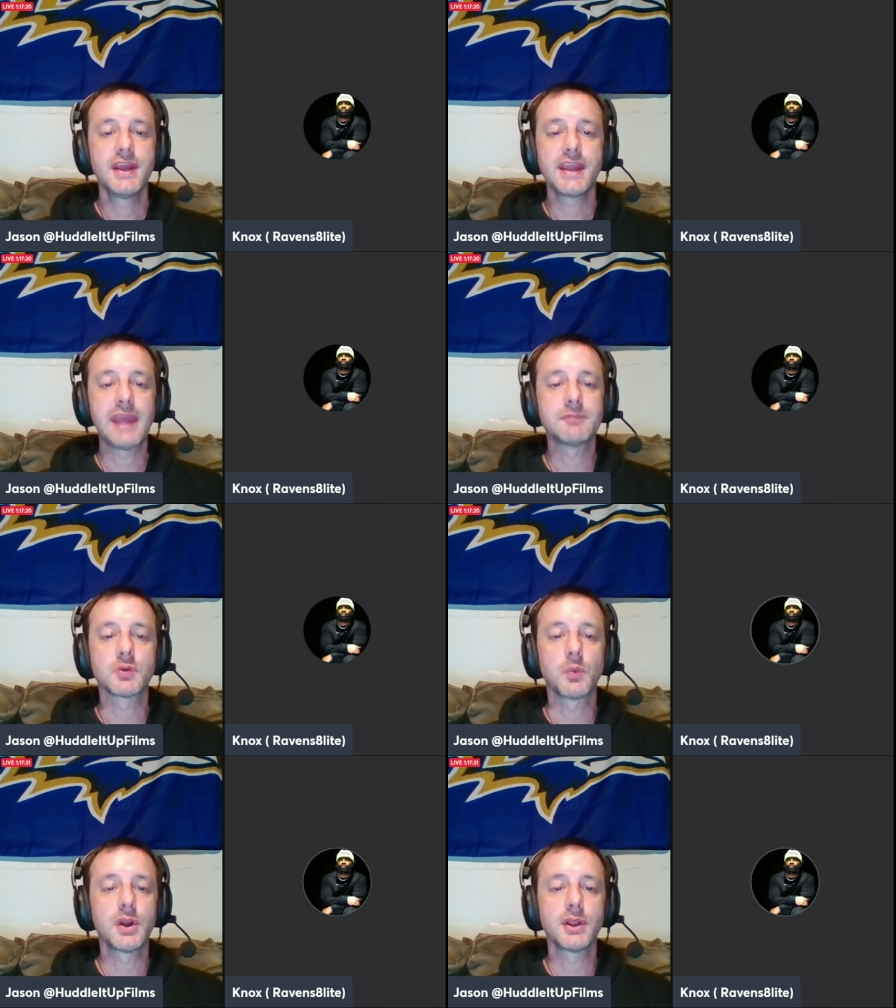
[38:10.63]
Games
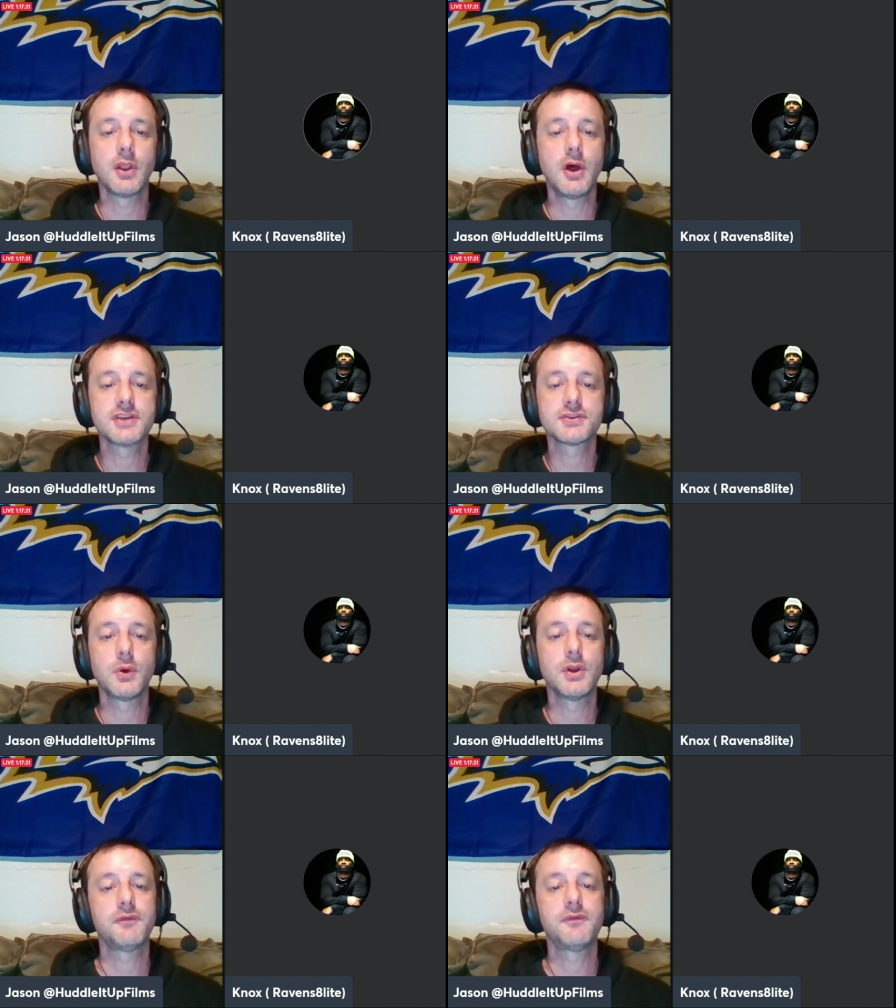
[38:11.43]
are won and lost
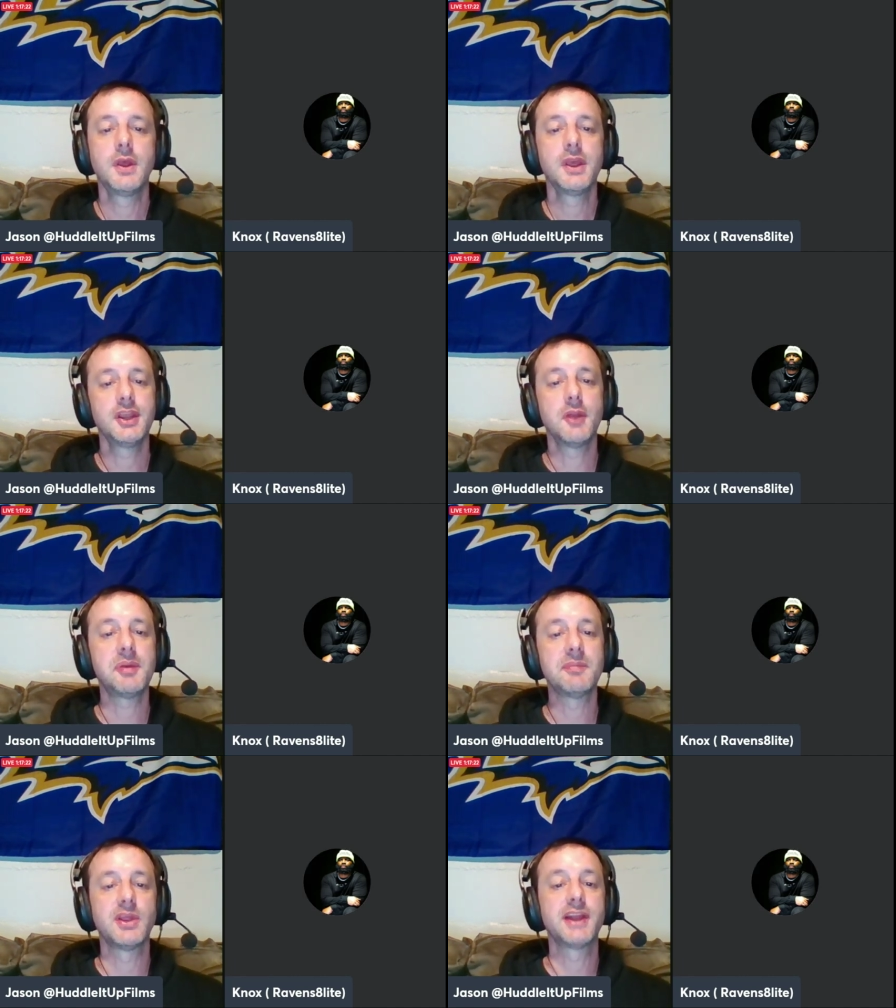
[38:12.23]
on. If you know,
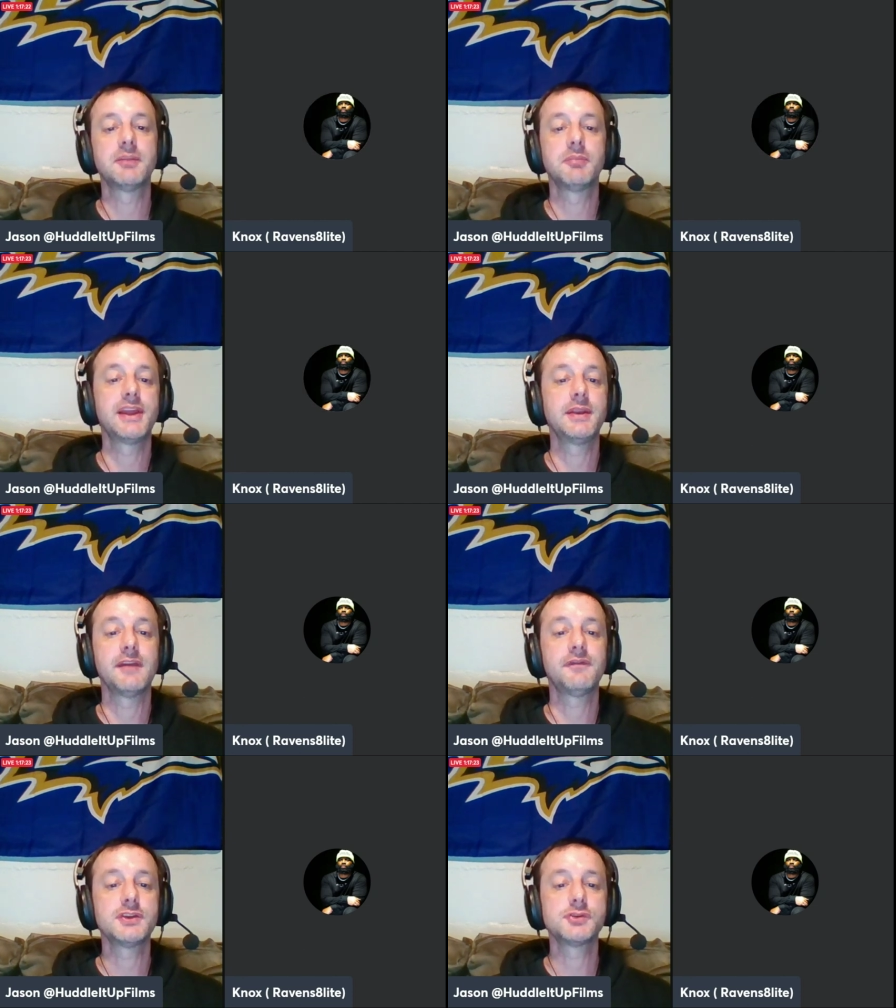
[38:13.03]
people like to blame the
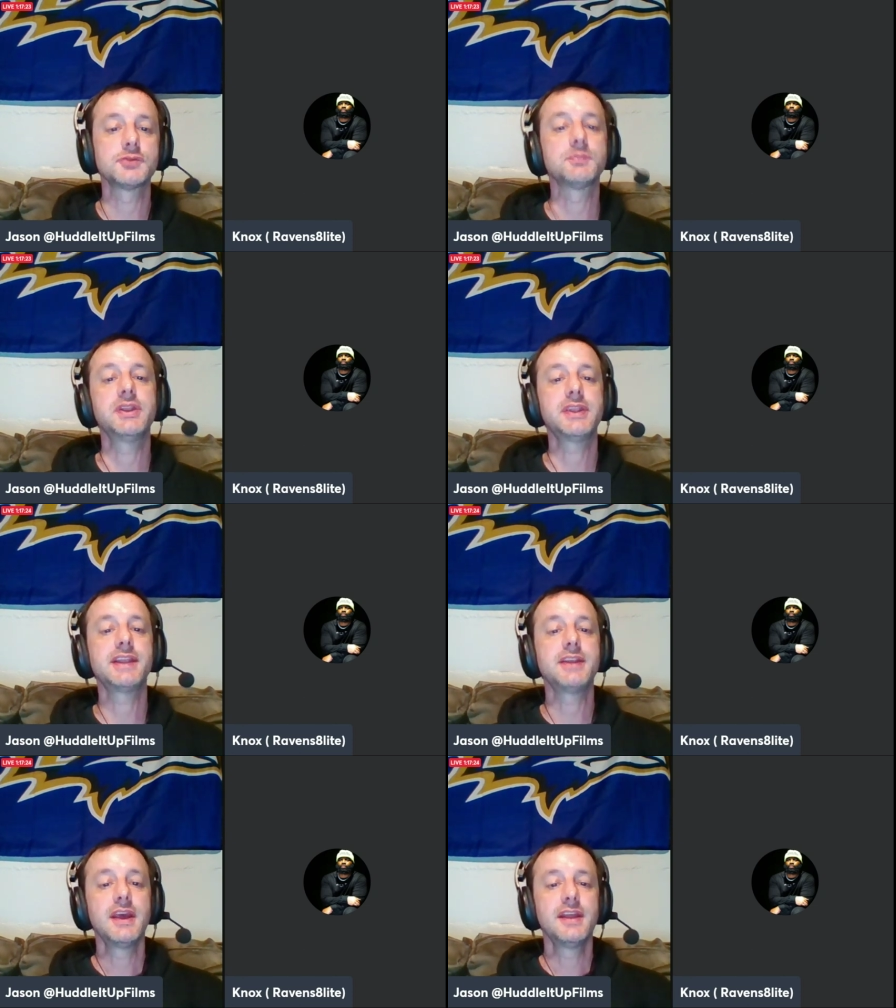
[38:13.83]
officials, but
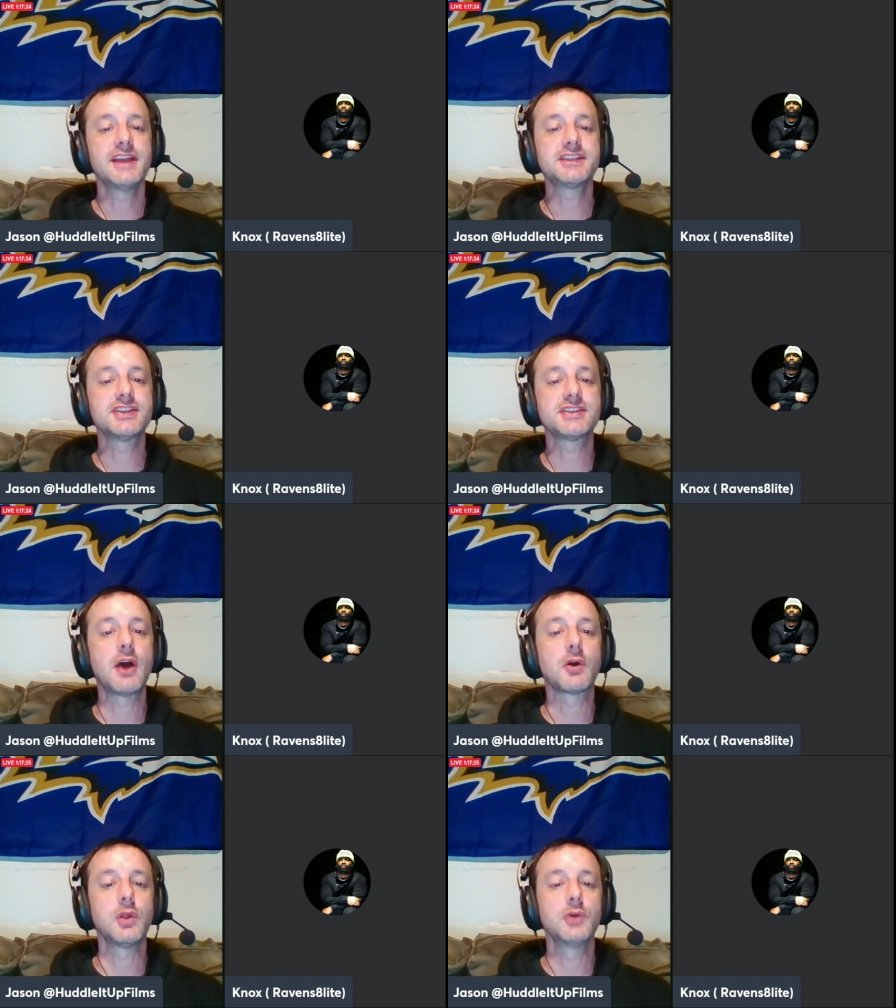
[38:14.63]
that that's just how
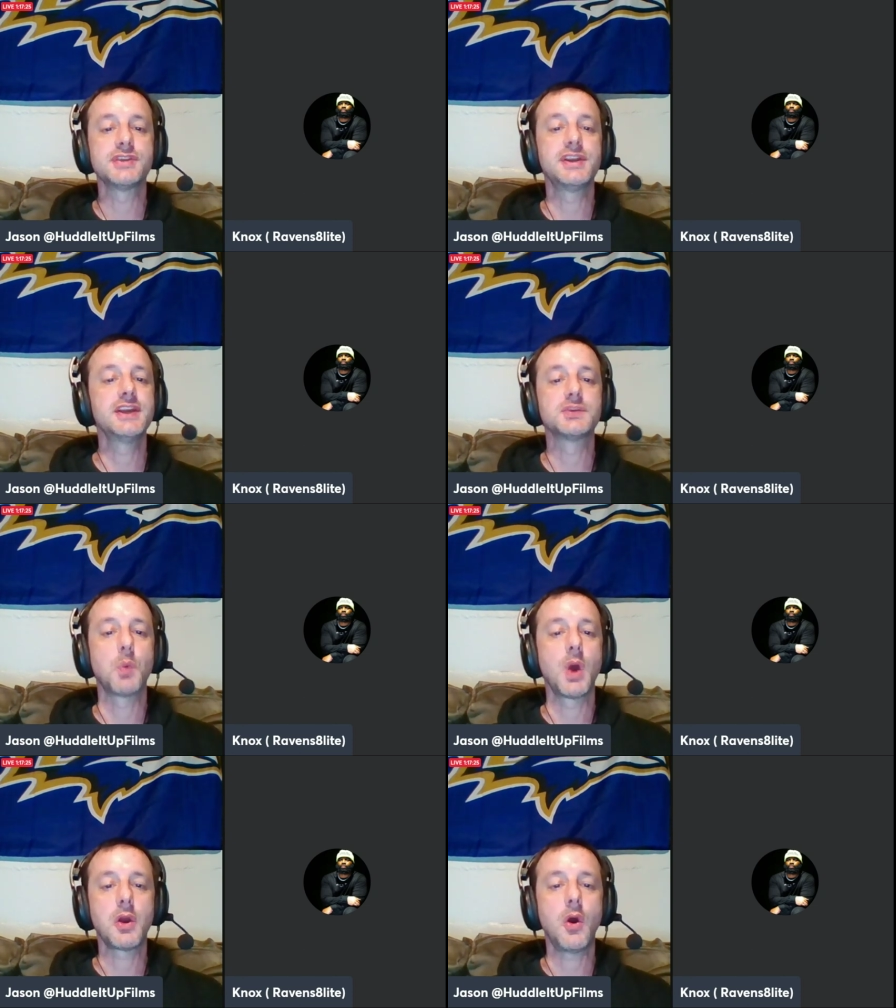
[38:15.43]
close it is.
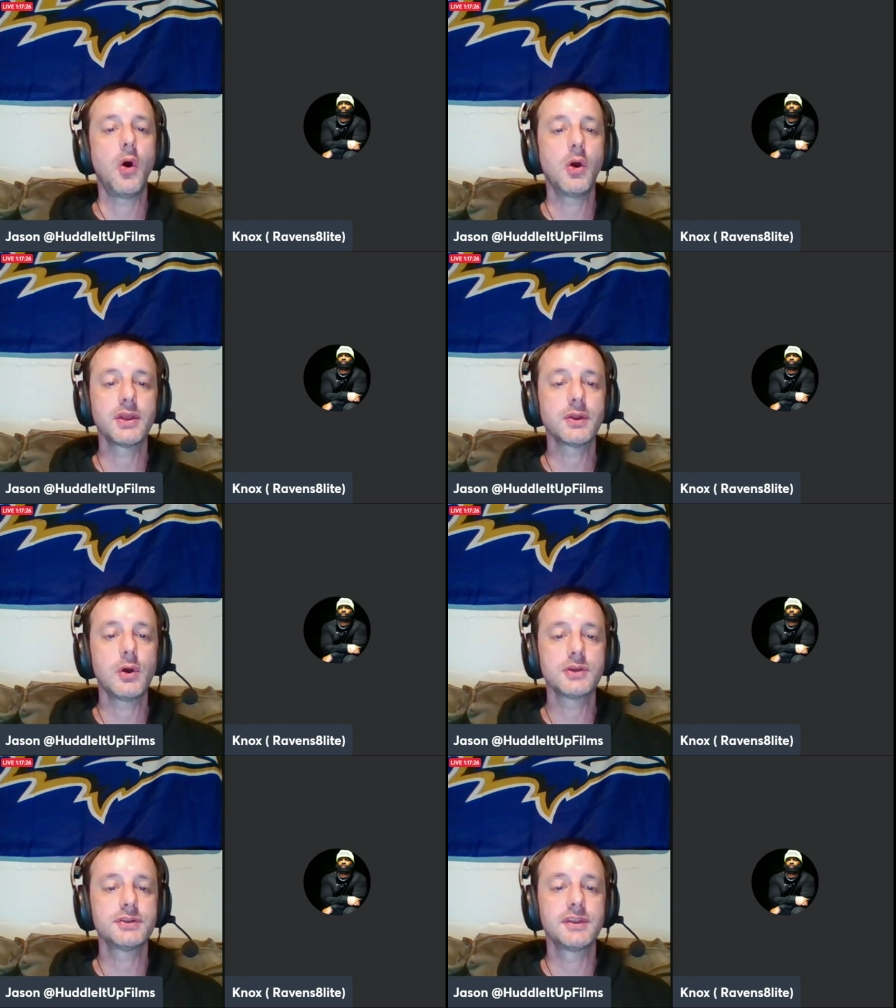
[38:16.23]
One call can
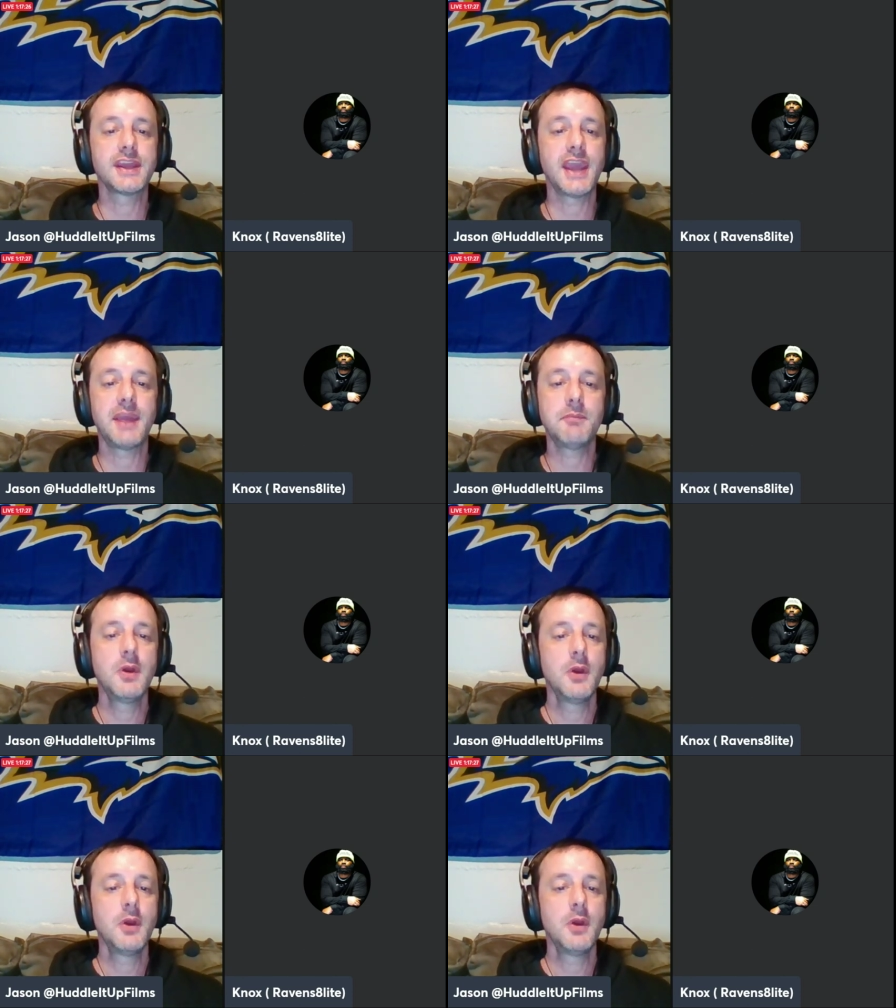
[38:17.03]
cost you the game.